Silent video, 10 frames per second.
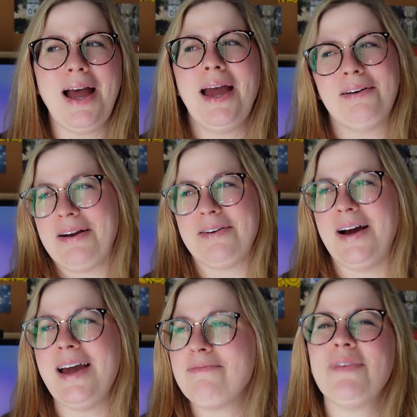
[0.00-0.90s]
I don't know.
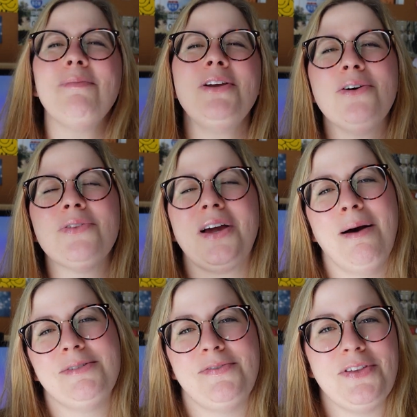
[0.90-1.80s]
I, let me know in the
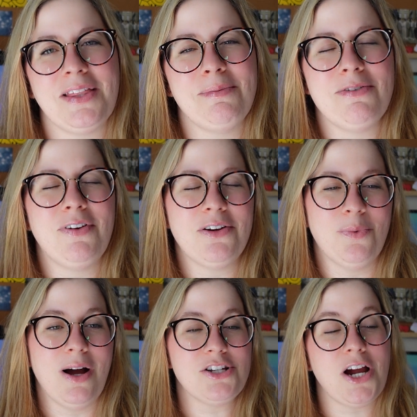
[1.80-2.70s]
comments if you think that'd be fun to
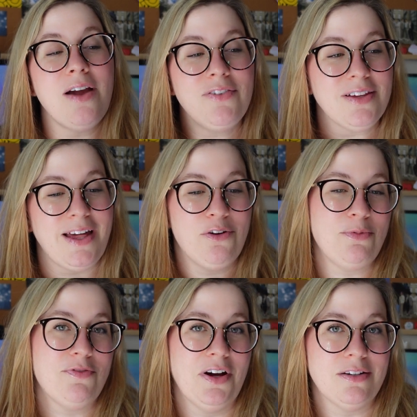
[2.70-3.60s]
watch. I feel like that would
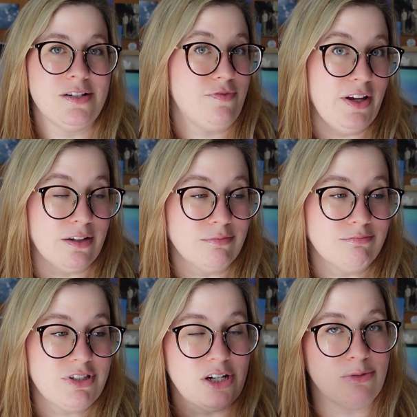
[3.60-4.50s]
be fun to
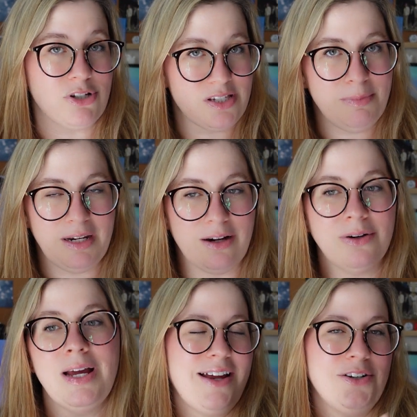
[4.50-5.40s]
film, so just let me
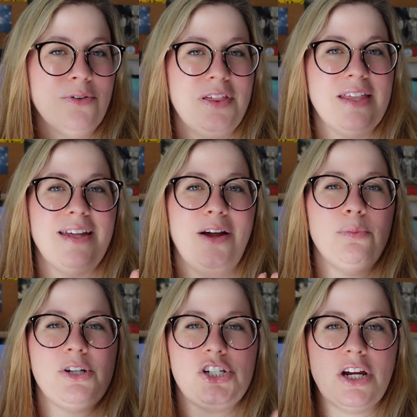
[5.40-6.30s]
know. I don't think that I will
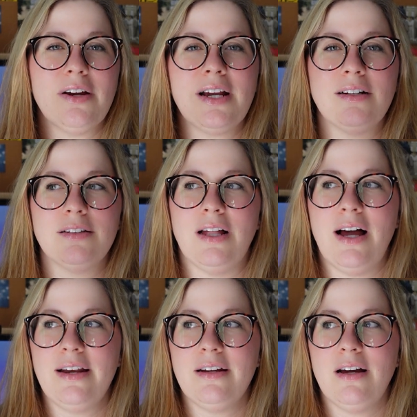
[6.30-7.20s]
be sharing a
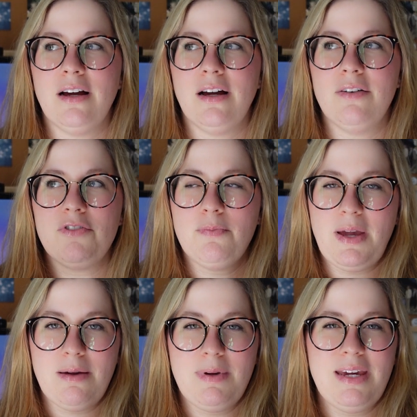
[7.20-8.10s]
lot of the
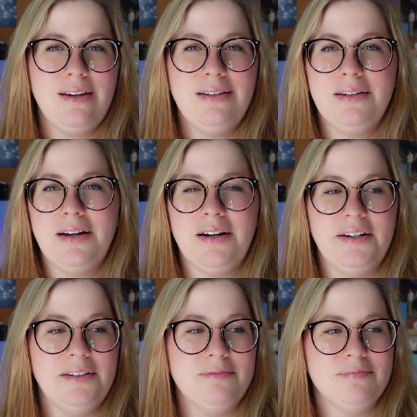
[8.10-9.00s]
baby.
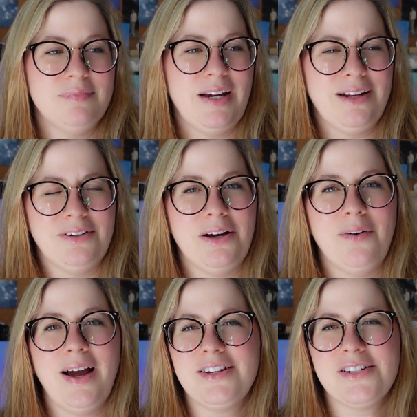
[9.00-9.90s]
Um, I don't
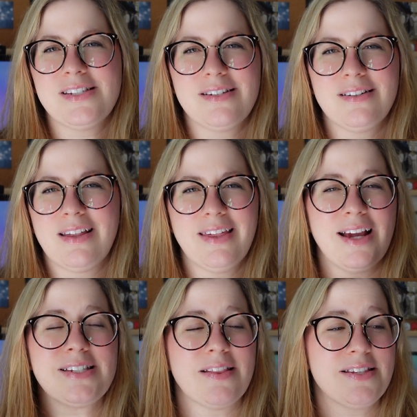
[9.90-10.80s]
know. I just, I think
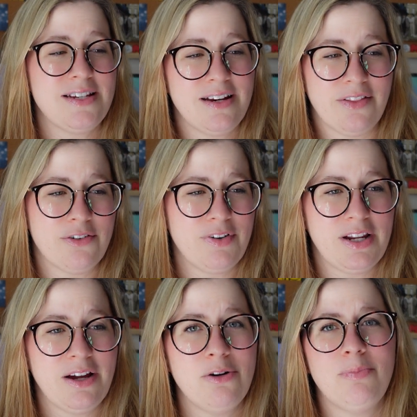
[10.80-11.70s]
I said this in another
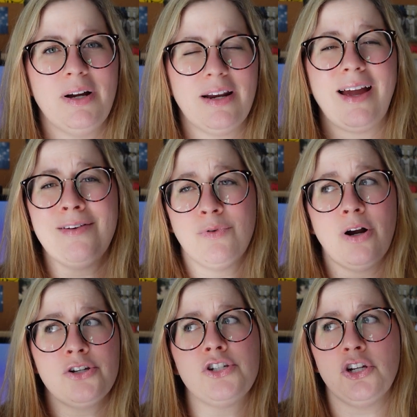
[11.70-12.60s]
video, but I have
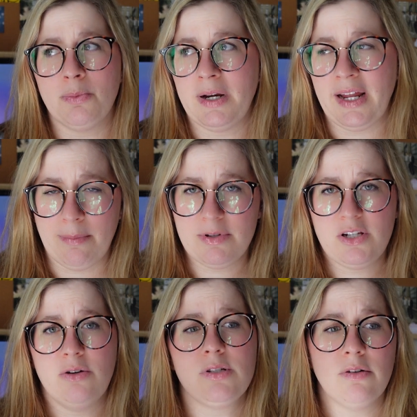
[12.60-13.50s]
watched too many
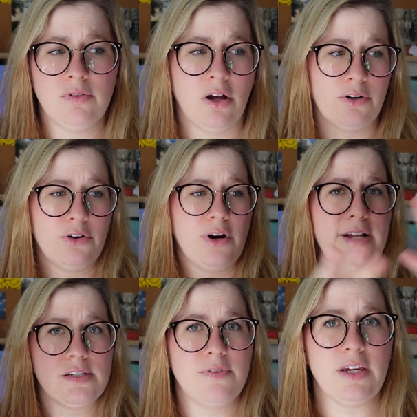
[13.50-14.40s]
episodes of Law & Order
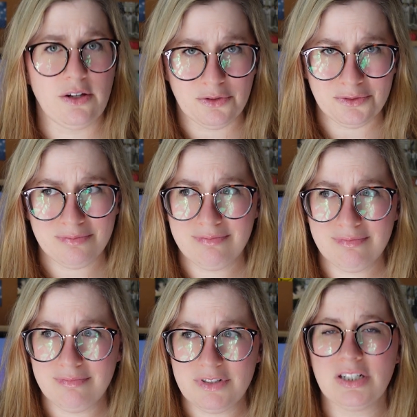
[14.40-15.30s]
SVU
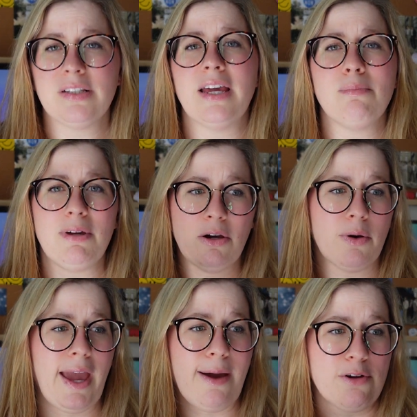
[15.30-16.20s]
to like be
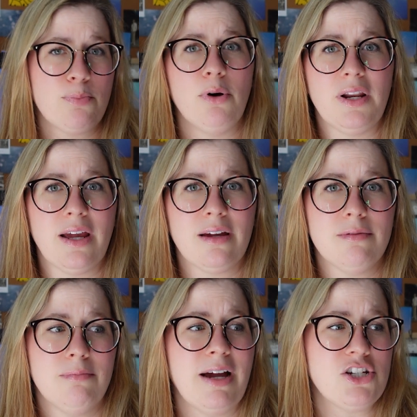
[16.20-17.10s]
okay with putting
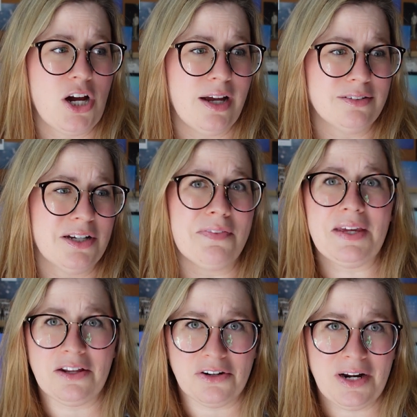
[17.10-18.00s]
my child on
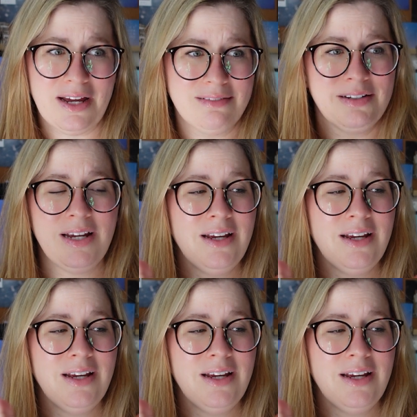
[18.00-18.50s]
the internet.